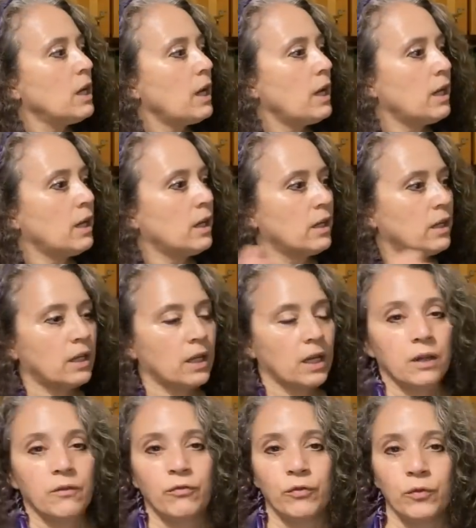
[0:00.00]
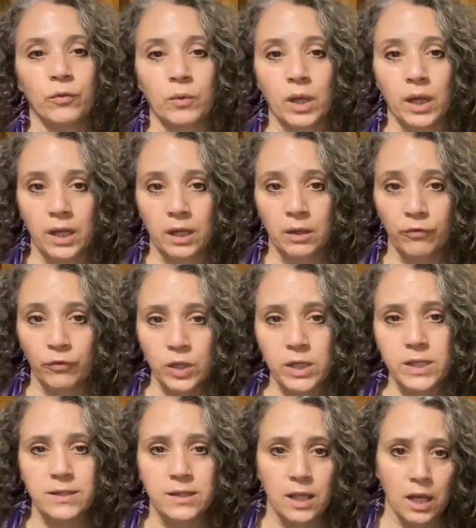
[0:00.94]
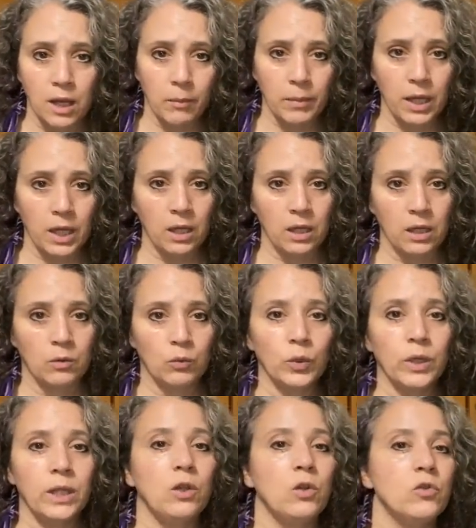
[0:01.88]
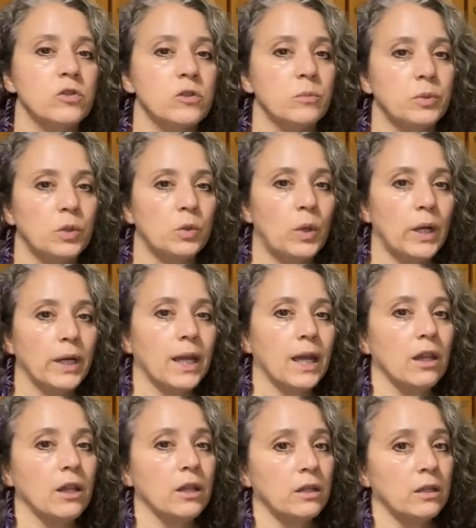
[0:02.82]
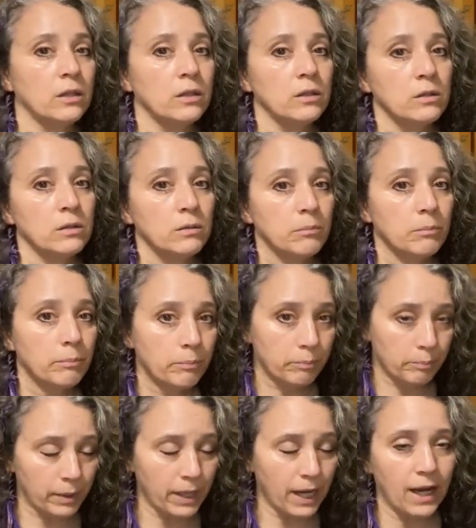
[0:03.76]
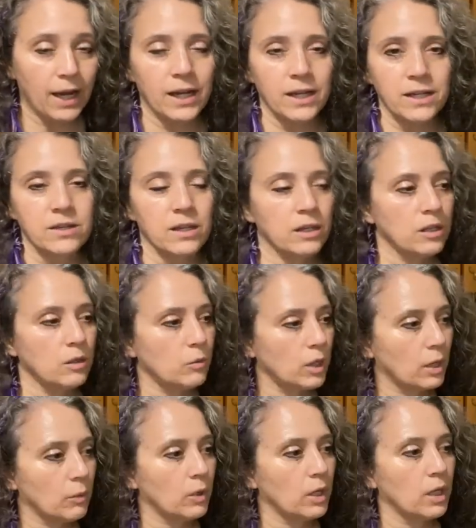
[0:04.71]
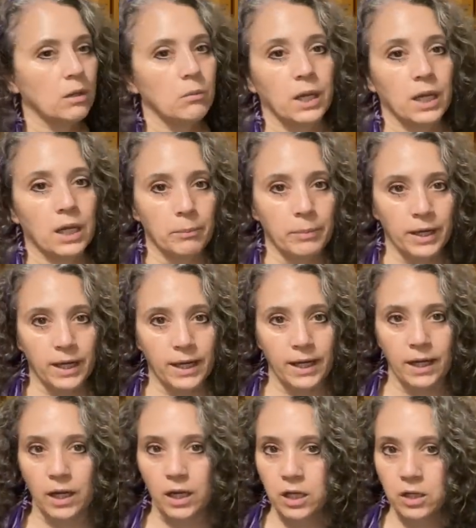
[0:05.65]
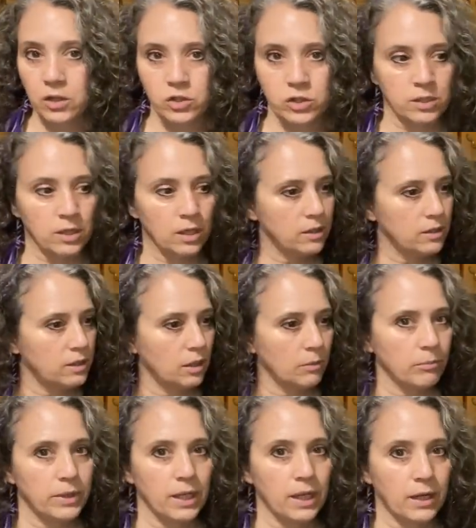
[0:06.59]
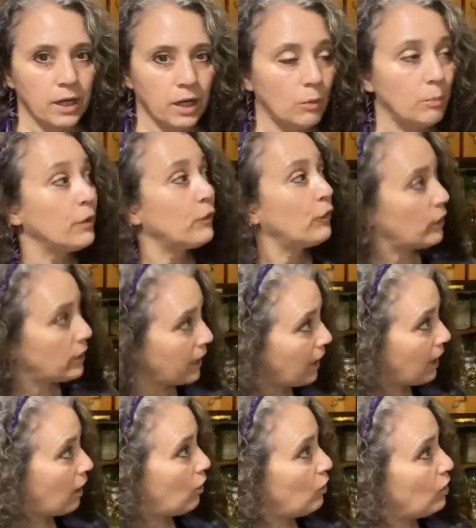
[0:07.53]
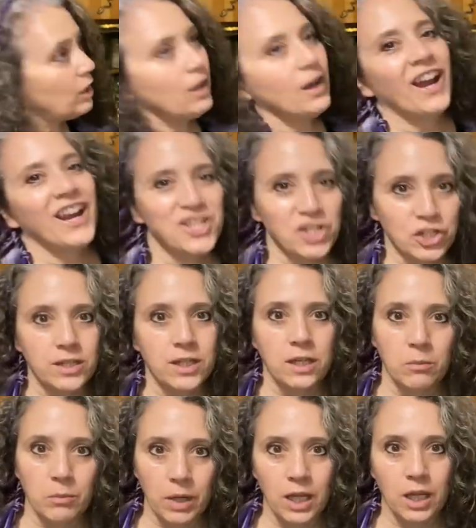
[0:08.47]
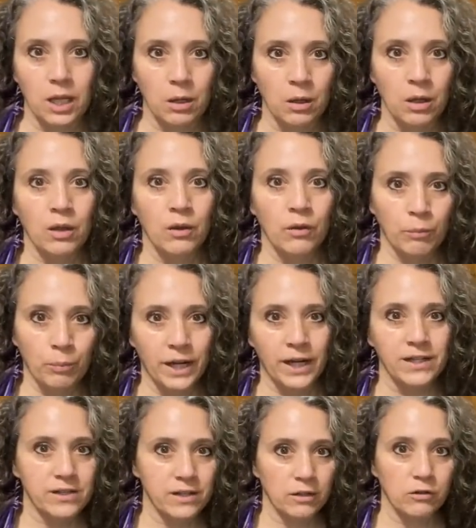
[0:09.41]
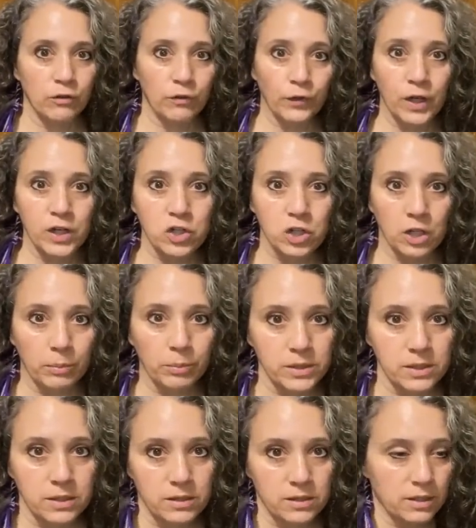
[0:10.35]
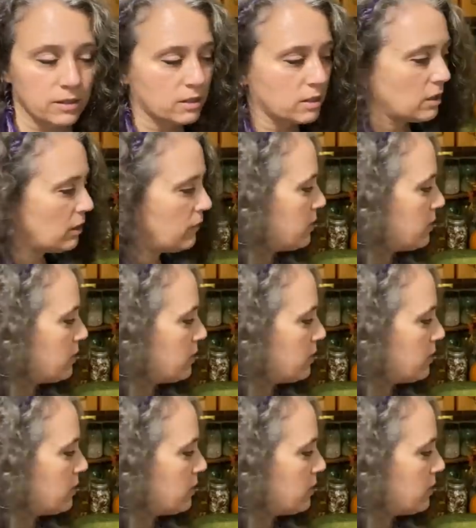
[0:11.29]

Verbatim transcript: And I, I freeze them in reusable one gallon bags. And then when I'm ready to make a pie, I can just dump that out. But for now, I just keep making pies out of the fresh apple since I still have a